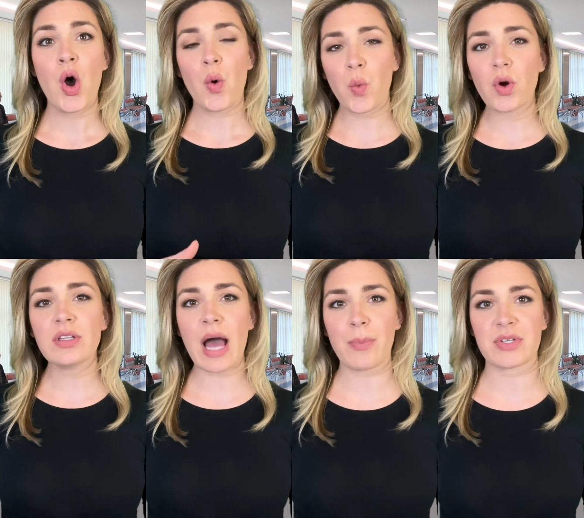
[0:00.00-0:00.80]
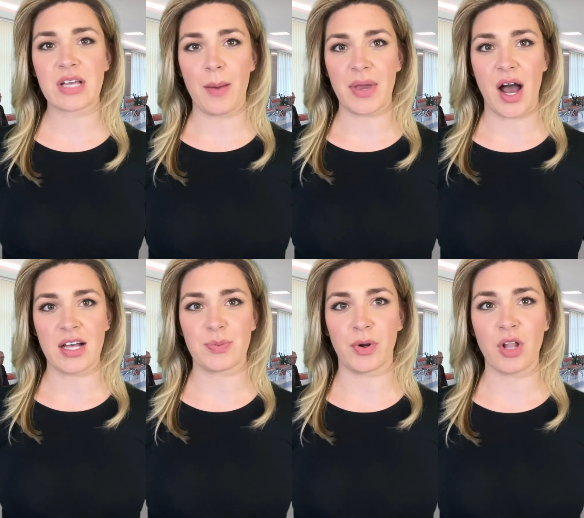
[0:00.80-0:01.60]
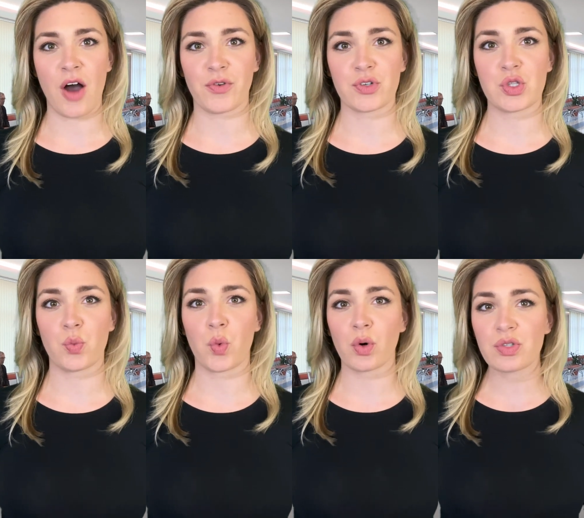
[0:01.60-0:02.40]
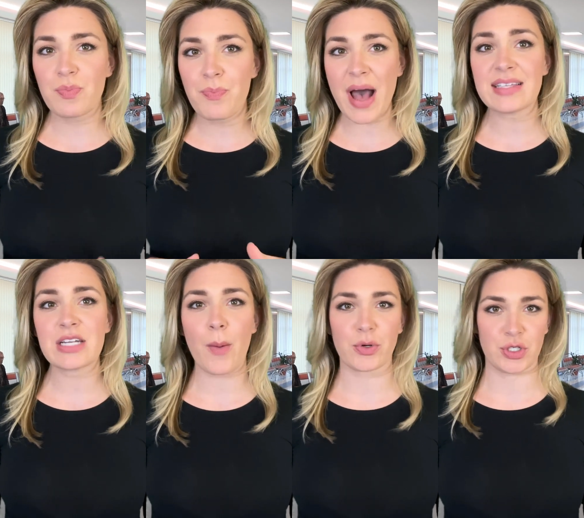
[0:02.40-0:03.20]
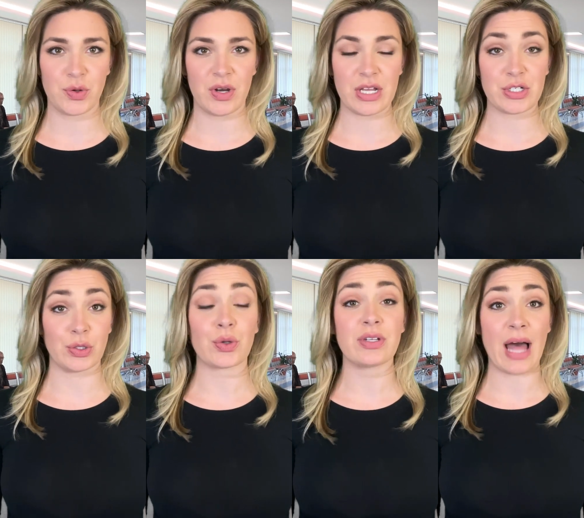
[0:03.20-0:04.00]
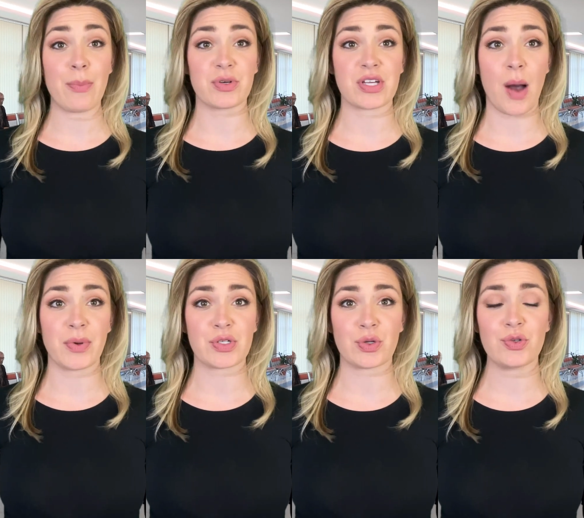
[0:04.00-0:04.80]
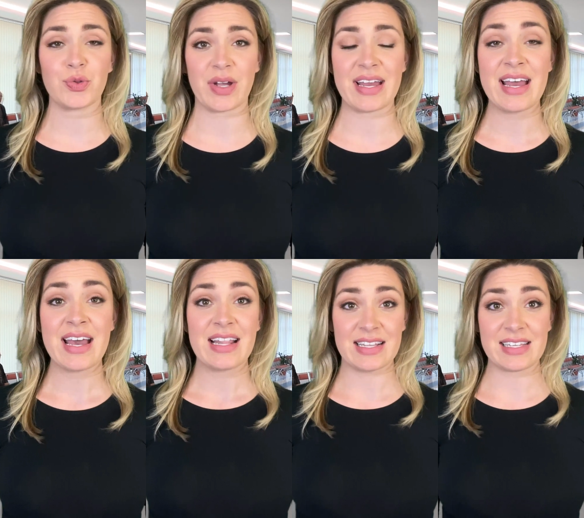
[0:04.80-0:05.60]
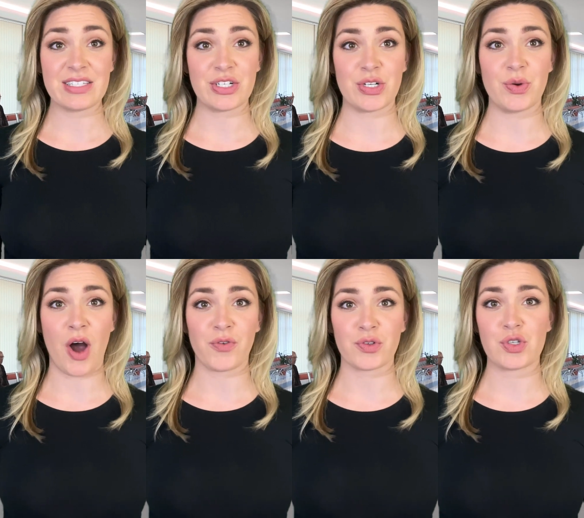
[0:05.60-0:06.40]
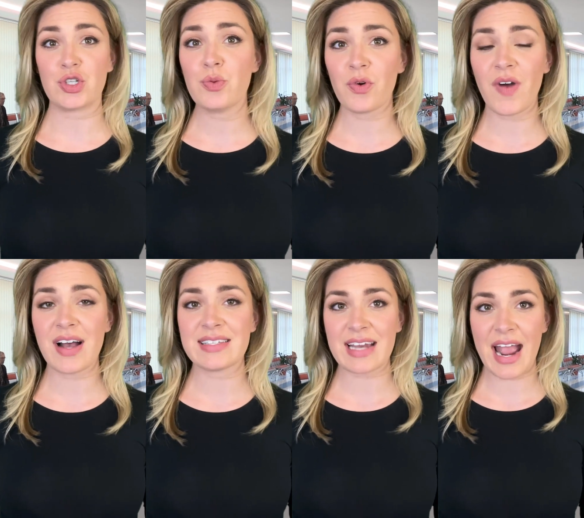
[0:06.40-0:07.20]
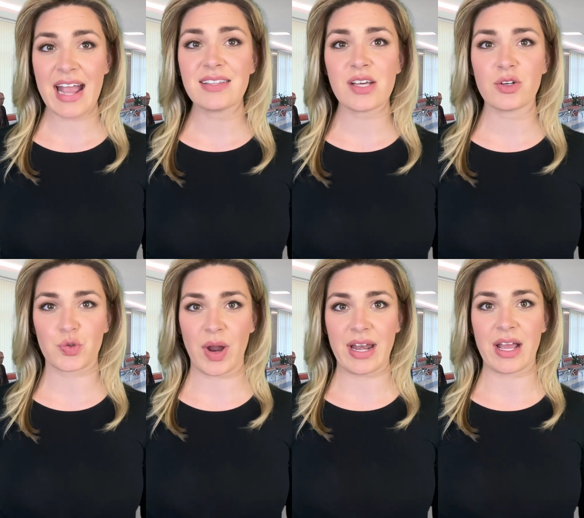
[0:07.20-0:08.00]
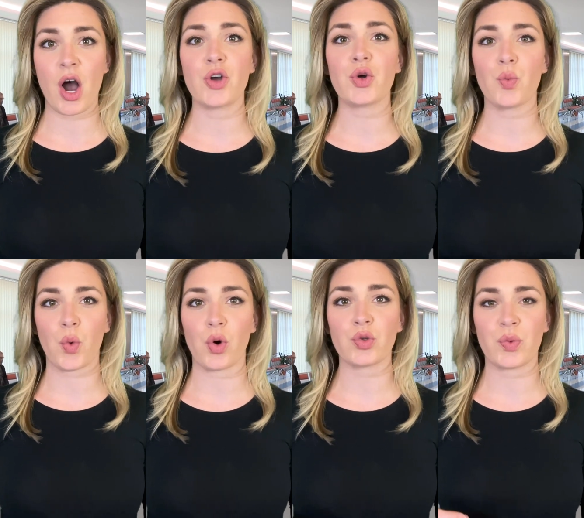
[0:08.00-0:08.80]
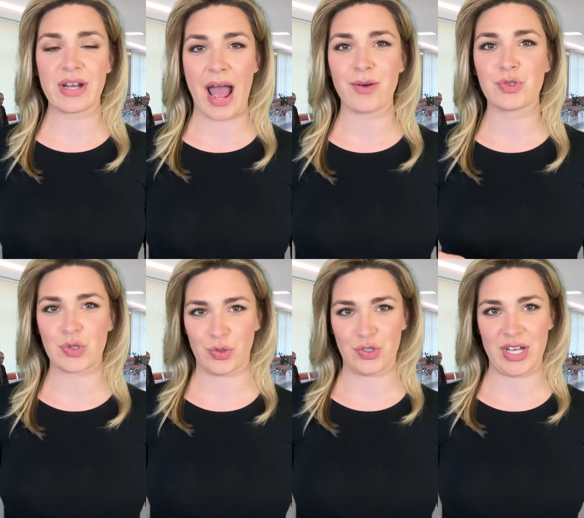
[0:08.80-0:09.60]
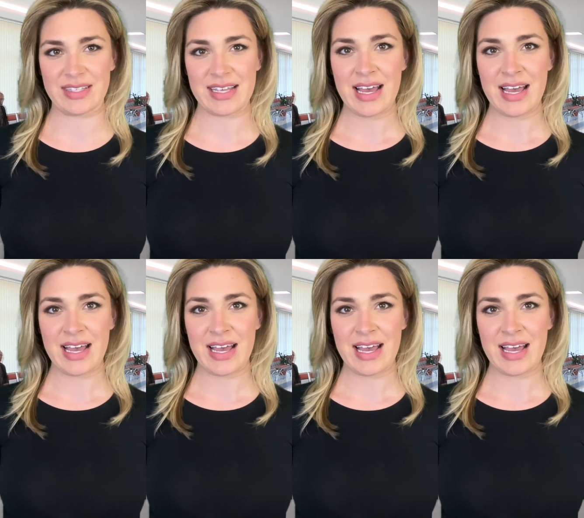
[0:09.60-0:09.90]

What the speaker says: World Laparoscopy Hospital offers the world's best opportunity to learn laparoscopic surgery. This institute offers supervised, hands-on training under world-renowned surgeons.